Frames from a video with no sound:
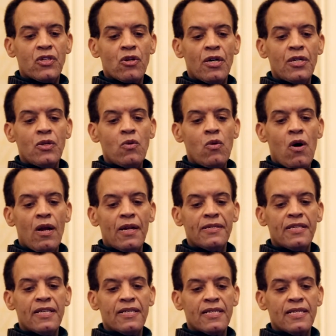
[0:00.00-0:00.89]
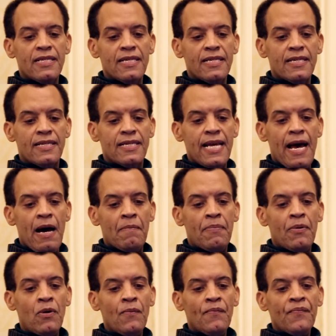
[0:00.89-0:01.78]
Start New Orleans is an
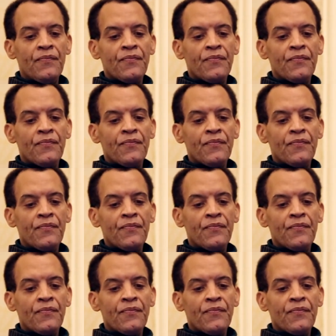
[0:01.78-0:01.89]
example.